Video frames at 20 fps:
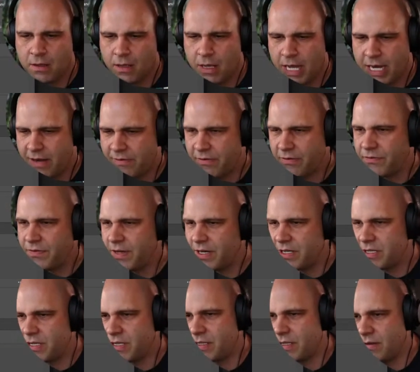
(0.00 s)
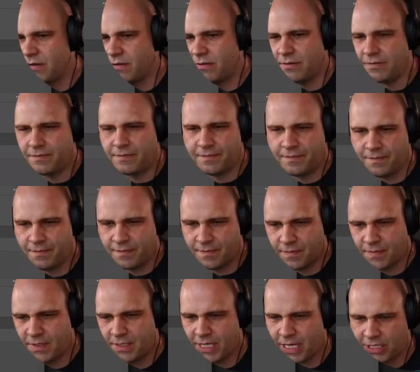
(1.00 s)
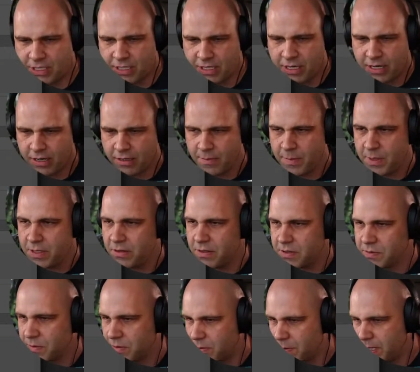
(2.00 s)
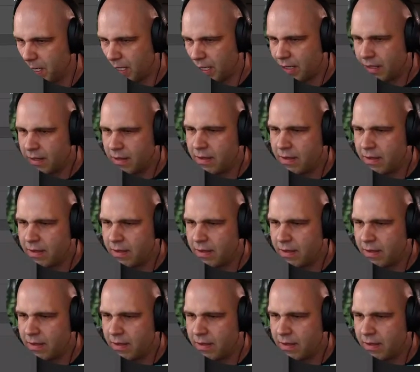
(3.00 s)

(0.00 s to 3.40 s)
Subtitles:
I never finished this little section here. Let me do this real quick.